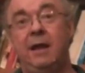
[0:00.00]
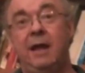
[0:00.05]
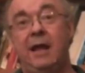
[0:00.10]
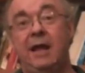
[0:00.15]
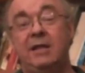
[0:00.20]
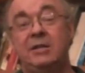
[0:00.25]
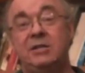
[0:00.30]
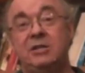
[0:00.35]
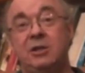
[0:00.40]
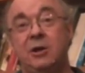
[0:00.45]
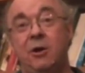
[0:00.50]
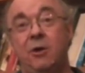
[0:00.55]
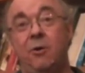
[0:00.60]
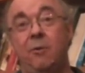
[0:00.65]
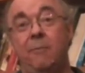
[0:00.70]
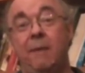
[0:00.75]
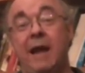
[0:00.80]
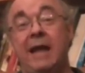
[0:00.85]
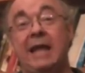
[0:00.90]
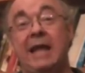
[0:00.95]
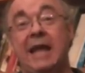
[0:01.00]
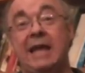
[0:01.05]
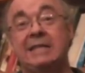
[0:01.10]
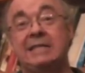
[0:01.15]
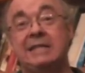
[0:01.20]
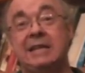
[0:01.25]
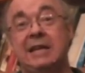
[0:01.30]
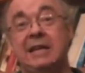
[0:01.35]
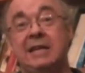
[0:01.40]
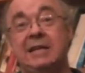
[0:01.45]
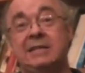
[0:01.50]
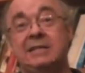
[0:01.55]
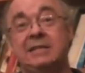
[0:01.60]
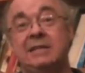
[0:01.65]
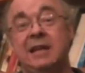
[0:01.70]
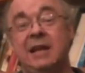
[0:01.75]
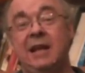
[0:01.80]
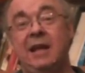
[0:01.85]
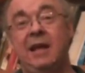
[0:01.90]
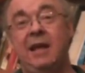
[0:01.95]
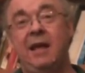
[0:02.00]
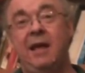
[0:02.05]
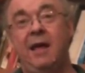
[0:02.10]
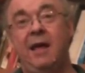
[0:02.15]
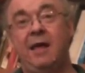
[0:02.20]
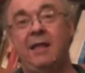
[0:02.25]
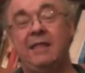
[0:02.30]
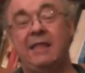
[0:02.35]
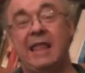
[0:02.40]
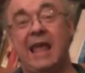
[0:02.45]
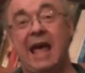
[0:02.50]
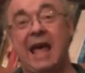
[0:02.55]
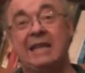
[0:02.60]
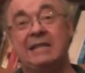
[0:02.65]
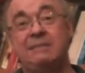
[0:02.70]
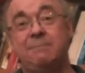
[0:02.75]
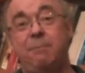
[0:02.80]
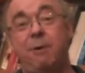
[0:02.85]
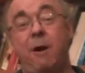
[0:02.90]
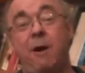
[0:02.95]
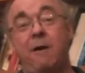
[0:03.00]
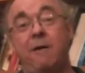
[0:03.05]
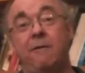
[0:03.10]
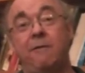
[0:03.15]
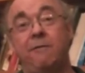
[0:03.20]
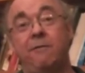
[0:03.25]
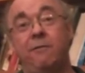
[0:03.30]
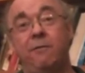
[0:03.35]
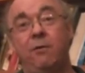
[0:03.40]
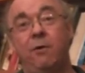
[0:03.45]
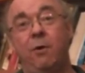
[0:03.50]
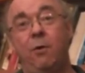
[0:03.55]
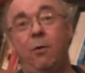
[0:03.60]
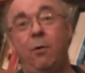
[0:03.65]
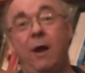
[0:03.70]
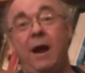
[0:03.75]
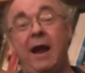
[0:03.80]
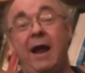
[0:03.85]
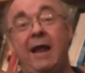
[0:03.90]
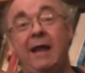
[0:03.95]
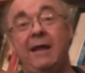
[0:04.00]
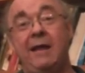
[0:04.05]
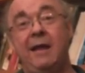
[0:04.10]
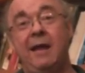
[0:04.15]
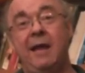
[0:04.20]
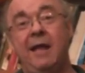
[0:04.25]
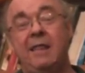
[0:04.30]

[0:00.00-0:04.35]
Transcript: And so my guess is that's part of why